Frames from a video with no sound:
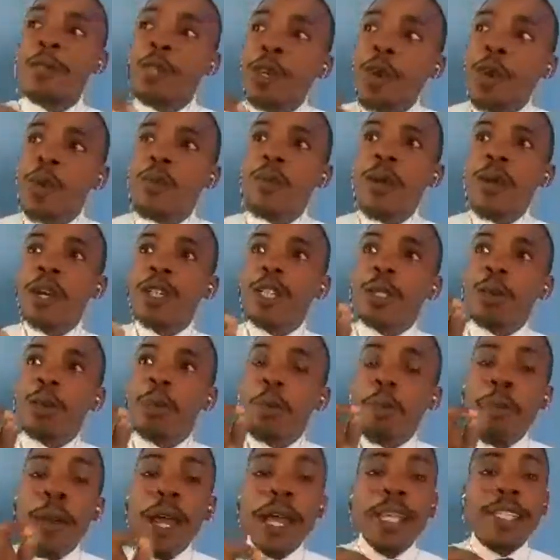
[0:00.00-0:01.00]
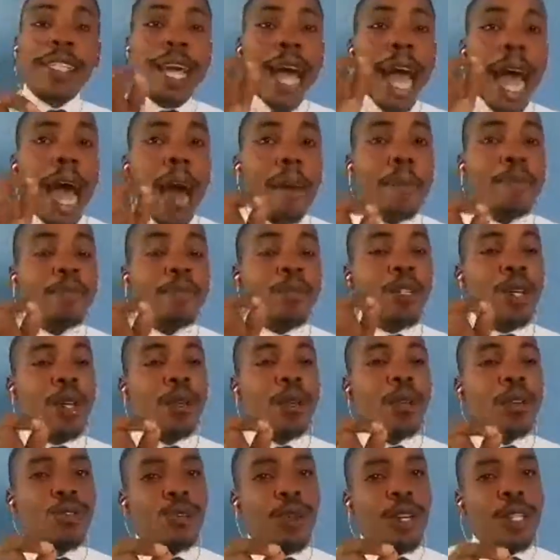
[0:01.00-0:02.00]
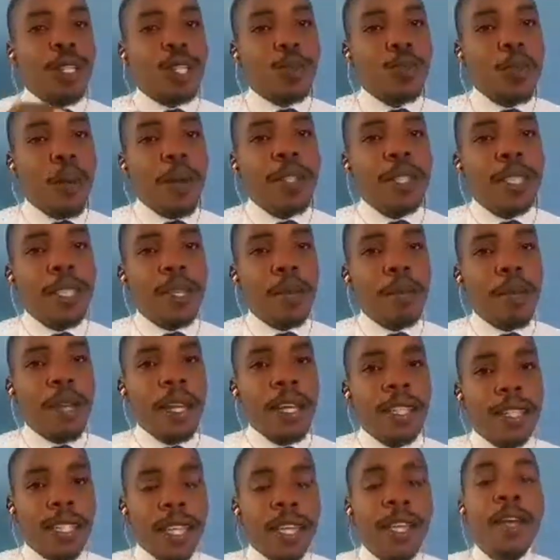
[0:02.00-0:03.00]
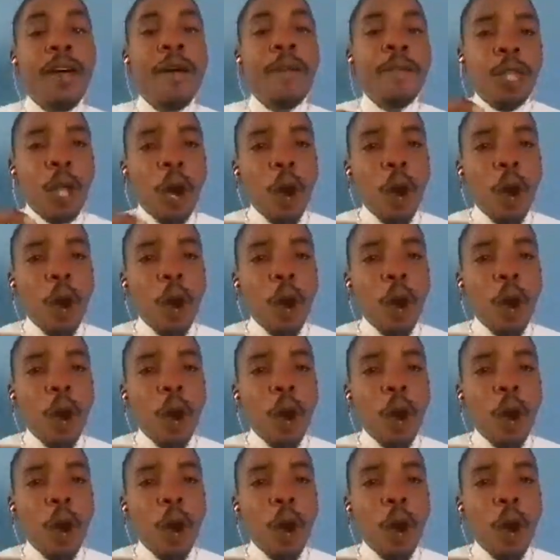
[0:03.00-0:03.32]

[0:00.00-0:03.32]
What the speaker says: You must place absolute responsibility